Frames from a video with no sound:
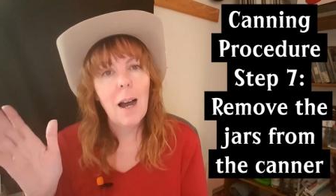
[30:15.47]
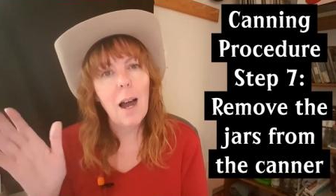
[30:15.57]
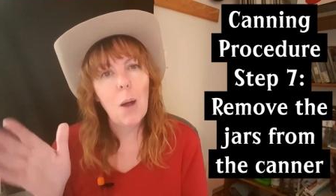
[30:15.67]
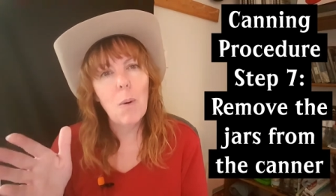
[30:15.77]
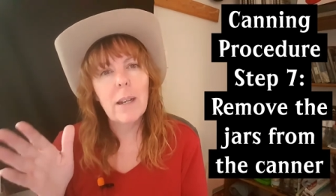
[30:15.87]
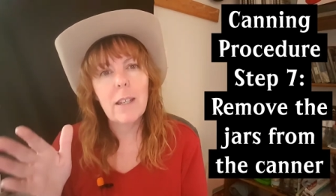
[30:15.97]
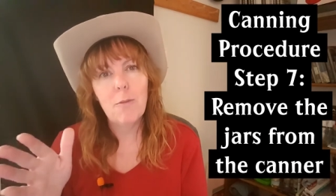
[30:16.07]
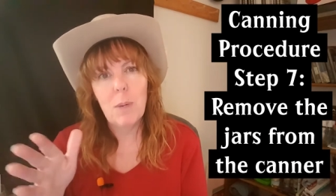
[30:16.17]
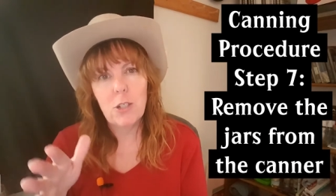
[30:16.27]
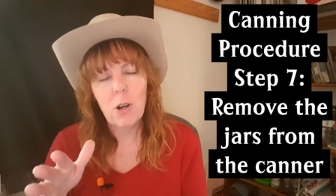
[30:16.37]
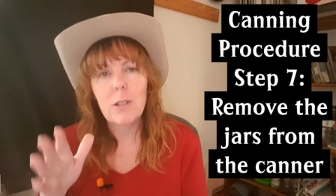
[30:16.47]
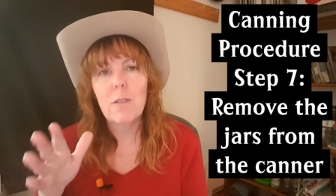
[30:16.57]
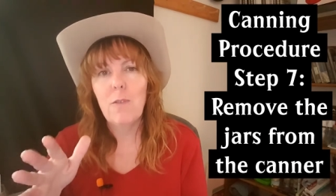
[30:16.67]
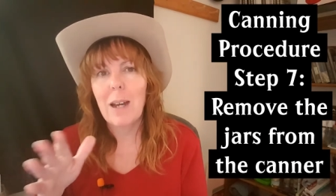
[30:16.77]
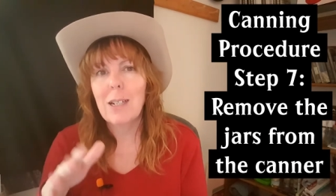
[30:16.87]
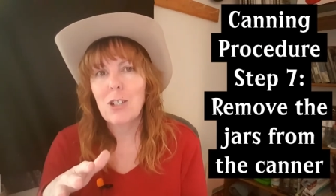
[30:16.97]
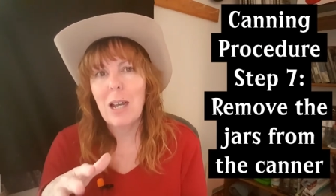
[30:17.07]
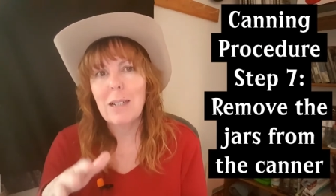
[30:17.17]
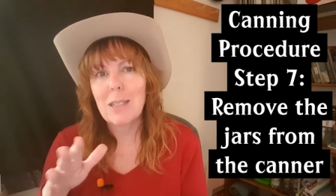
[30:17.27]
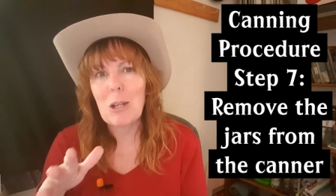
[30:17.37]
I want to give my jars a fighting
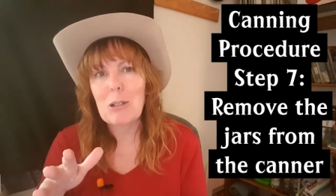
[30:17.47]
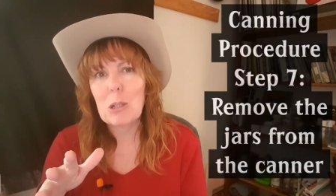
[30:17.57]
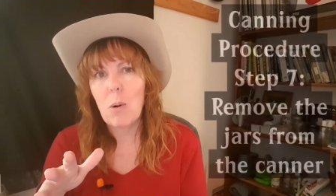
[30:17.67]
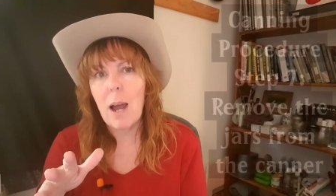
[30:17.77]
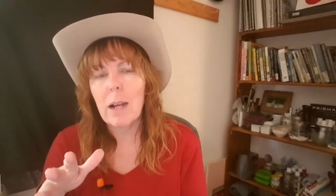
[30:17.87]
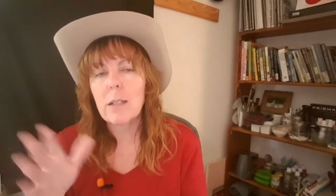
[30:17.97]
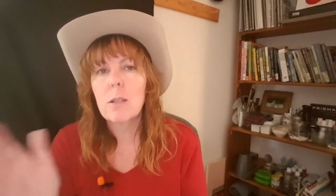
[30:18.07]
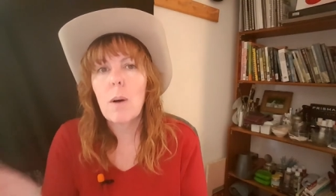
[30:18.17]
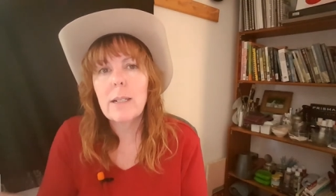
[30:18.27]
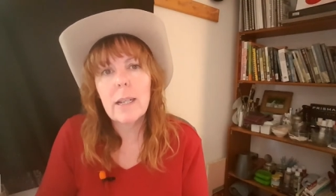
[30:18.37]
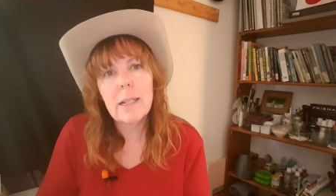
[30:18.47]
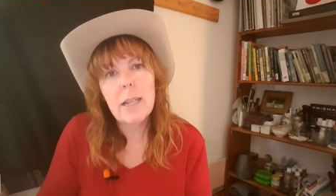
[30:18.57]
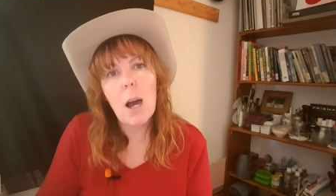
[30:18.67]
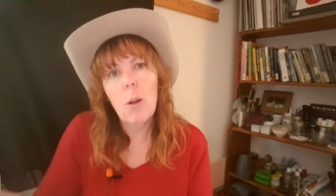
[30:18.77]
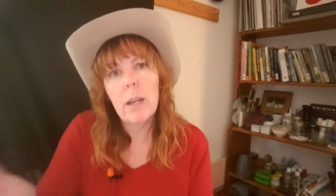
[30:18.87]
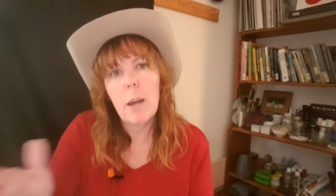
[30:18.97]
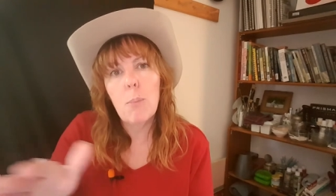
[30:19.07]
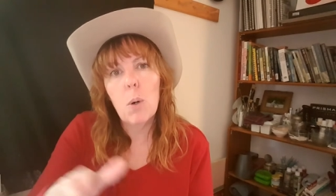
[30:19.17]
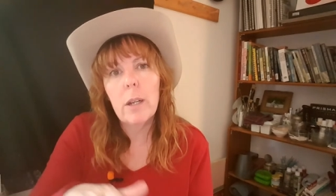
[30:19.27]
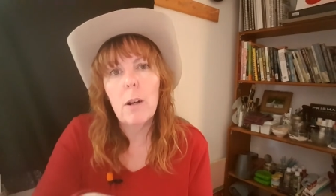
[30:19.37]
chance not to crack. So I take a towel and I
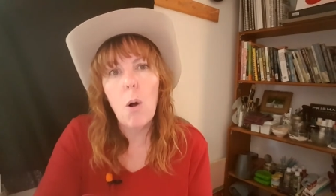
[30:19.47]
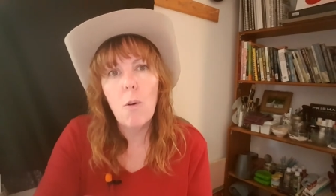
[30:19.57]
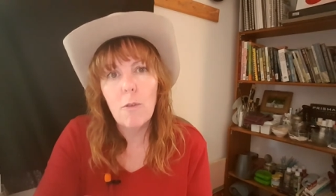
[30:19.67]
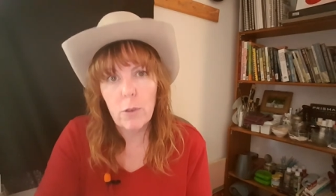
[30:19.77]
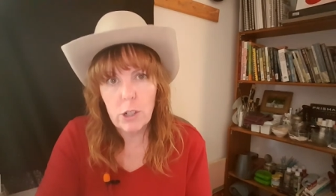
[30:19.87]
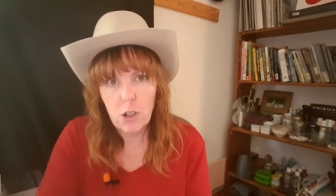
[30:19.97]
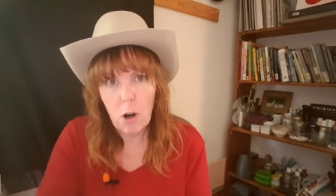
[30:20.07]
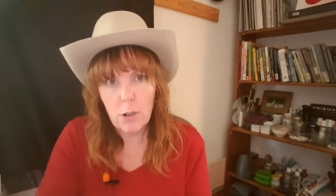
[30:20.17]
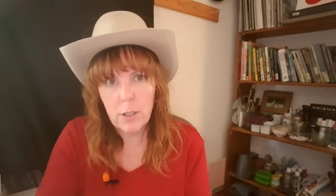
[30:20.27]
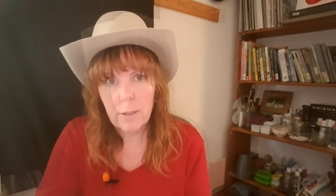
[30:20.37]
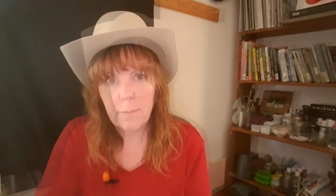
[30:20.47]
put it over the jars.